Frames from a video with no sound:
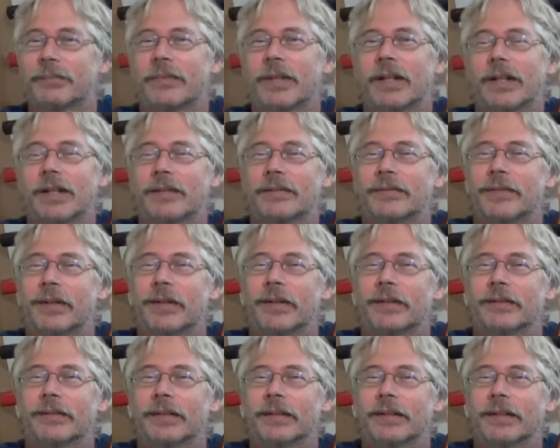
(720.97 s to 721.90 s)
that I
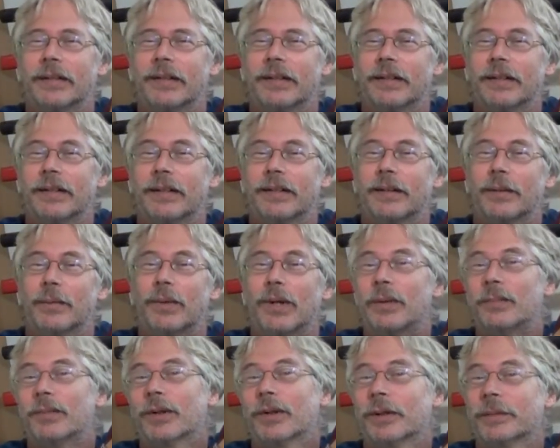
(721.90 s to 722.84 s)
found in a
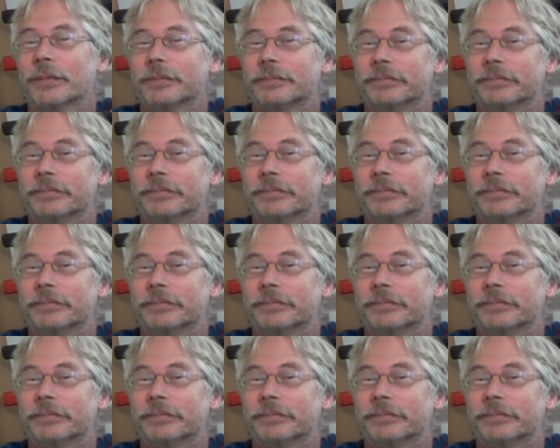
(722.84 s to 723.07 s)
Walmart.